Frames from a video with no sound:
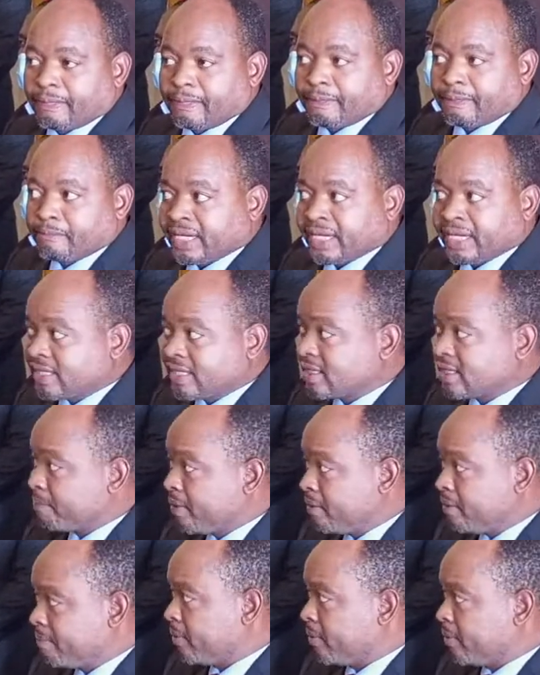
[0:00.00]
But as a
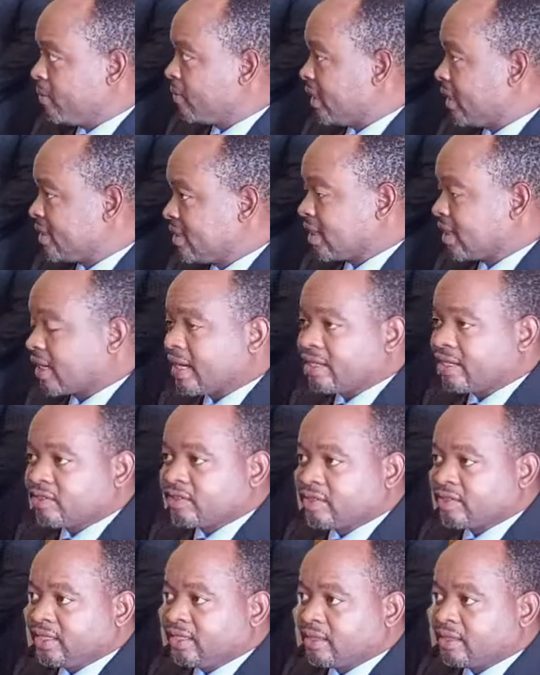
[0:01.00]
people, as a country,